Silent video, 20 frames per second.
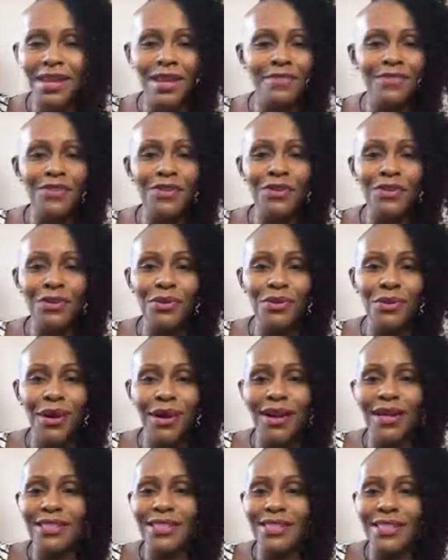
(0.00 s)
if you
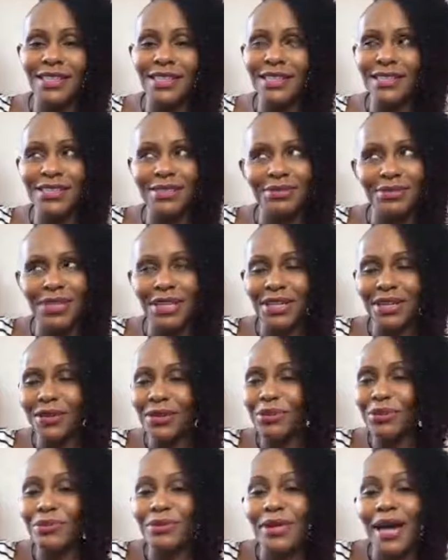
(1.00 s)
are just, you
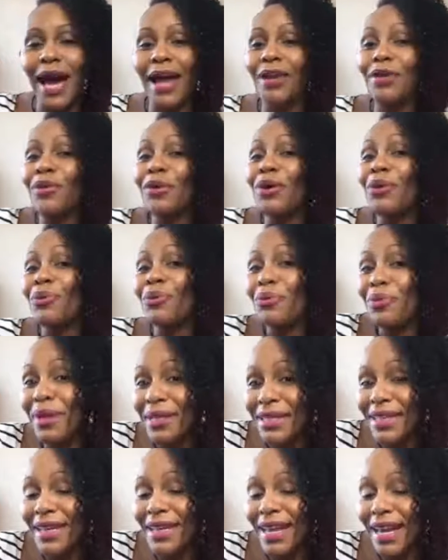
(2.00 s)
know, I don't know
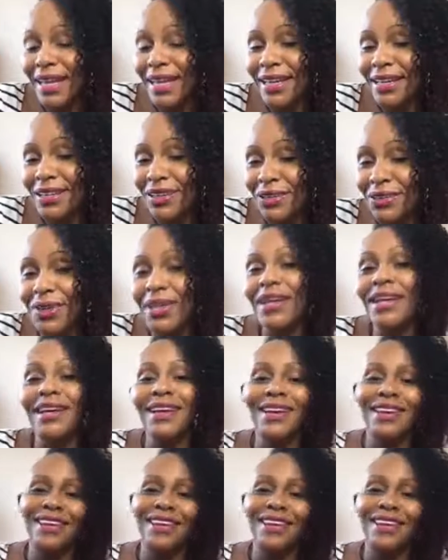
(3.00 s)
what the heck you're doing,